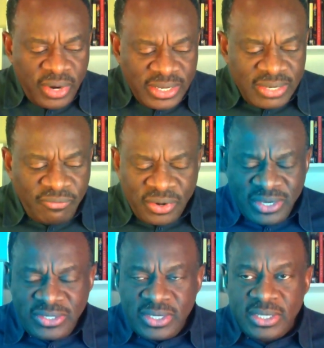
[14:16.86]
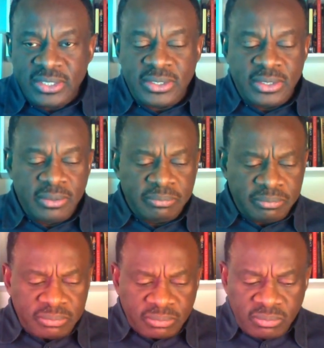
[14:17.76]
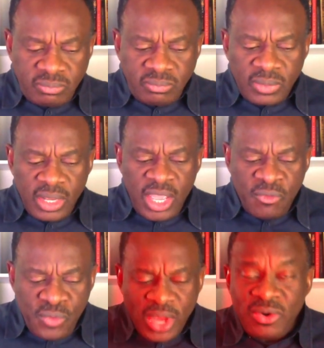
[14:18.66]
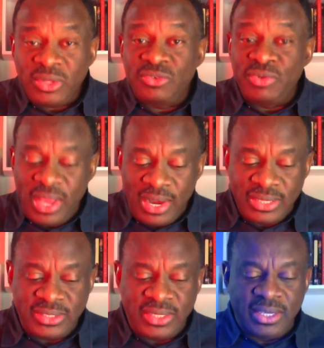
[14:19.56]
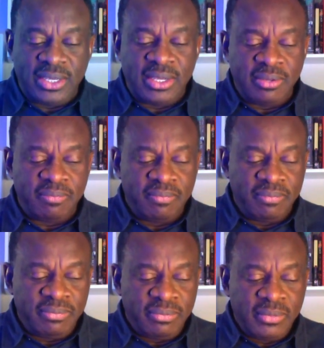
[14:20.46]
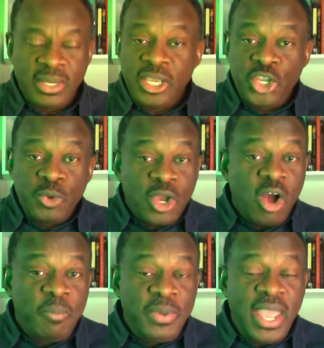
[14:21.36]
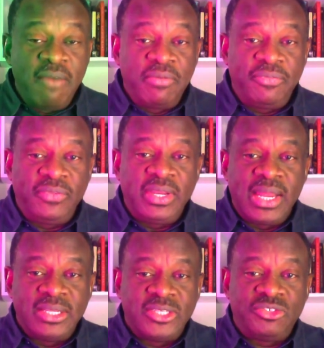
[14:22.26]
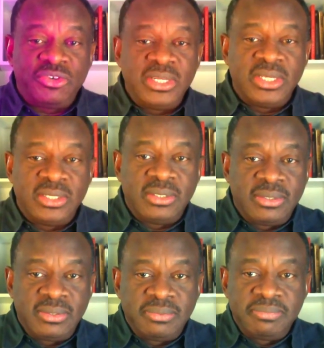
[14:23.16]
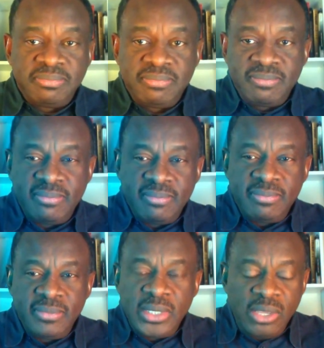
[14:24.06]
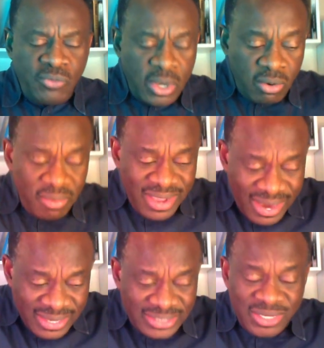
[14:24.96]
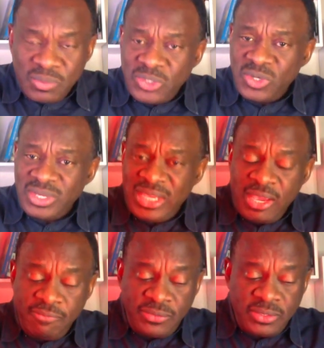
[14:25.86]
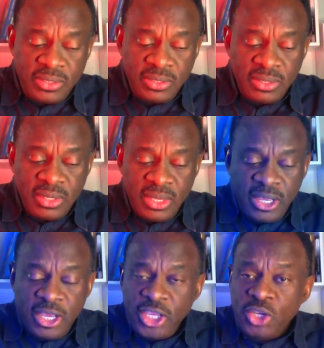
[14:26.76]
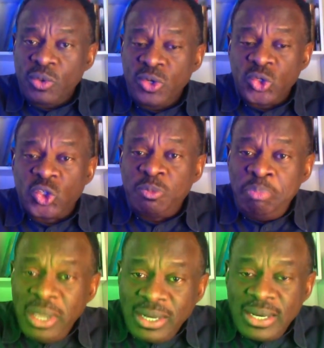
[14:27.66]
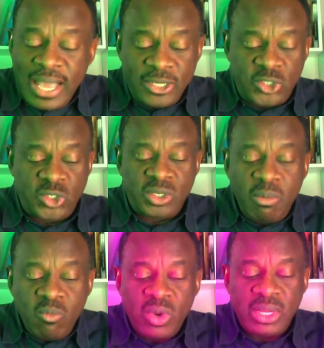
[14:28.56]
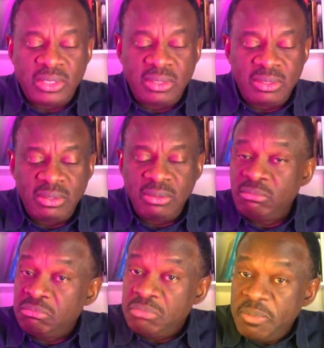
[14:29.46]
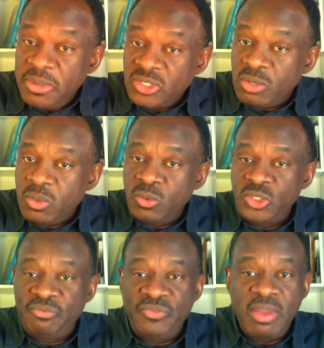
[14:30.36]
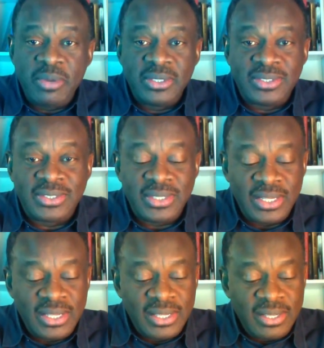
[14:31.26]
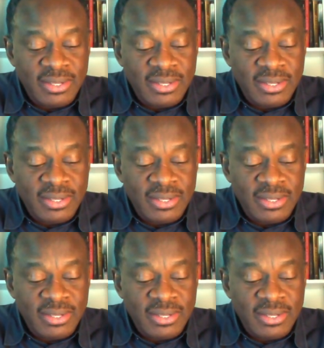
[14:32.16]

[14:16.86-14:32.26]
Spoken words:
For instance, if you are not realistic, you will copy everything that is trending. If you are not realistic with your gift, you want to speak like someone, maybe someone who's famous,